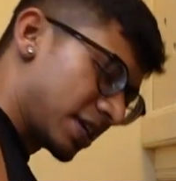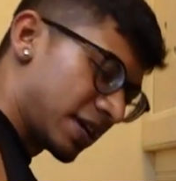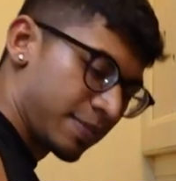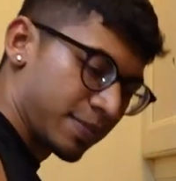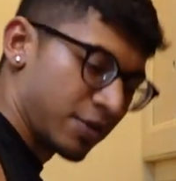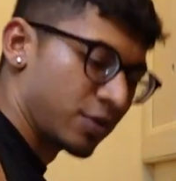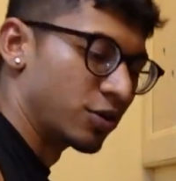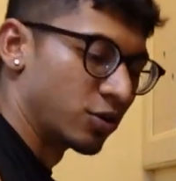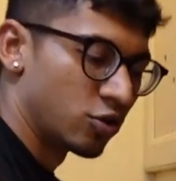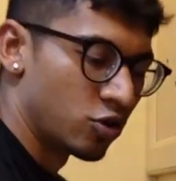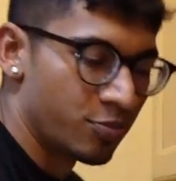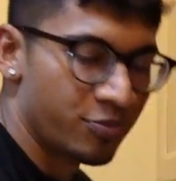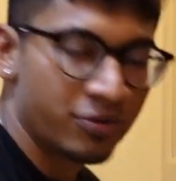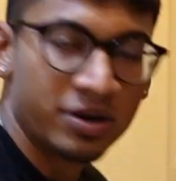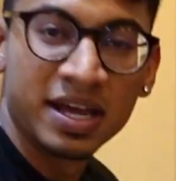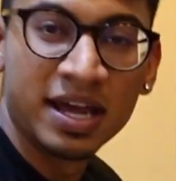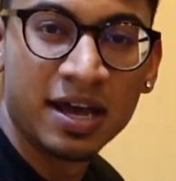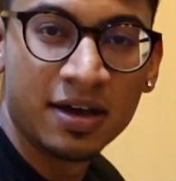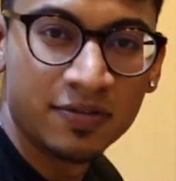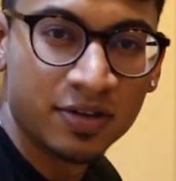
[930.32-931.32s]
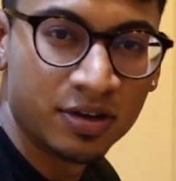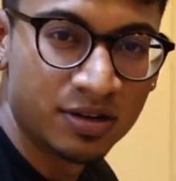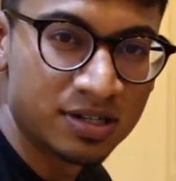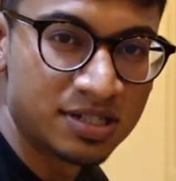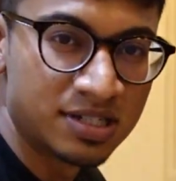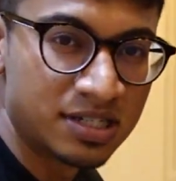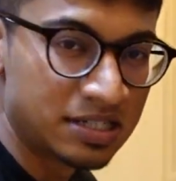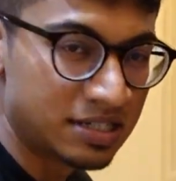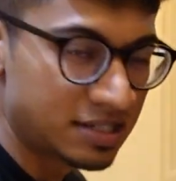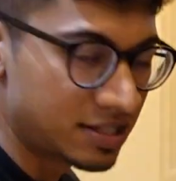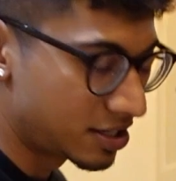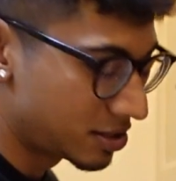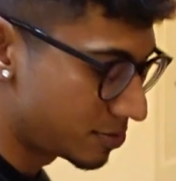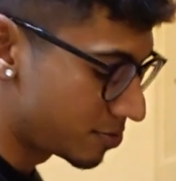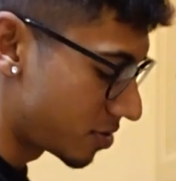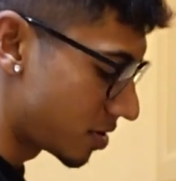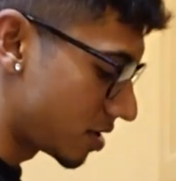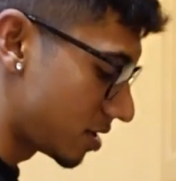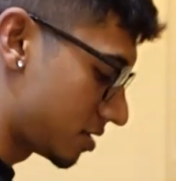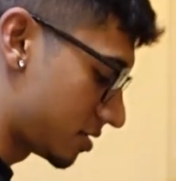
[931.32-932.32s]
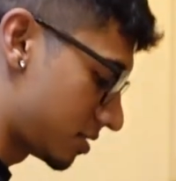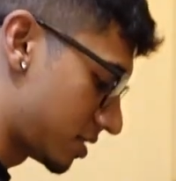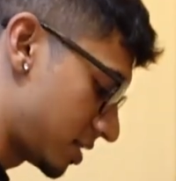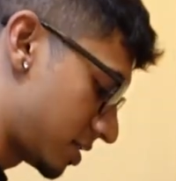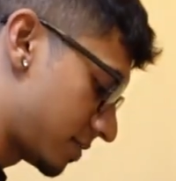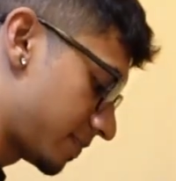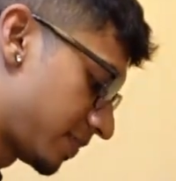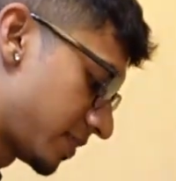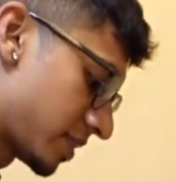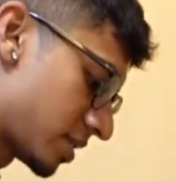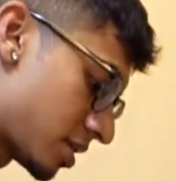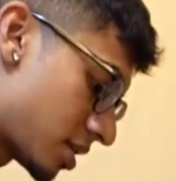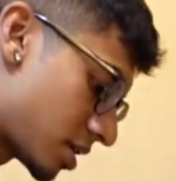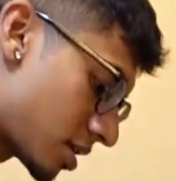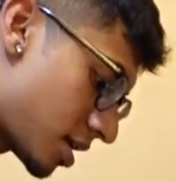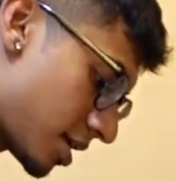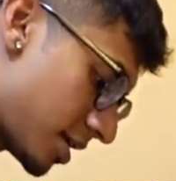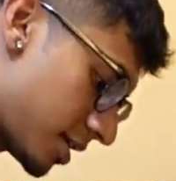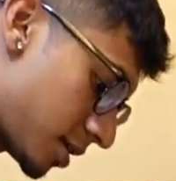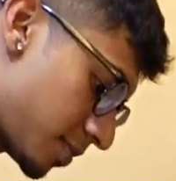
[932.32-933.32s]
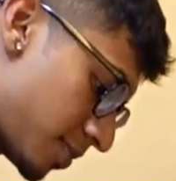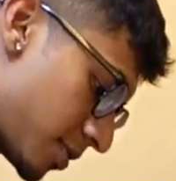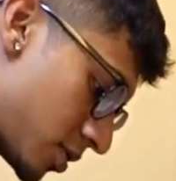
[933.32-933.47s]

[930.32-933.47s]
I'm gonna go pretty heavy on the seasonings, bro. Alright, garlic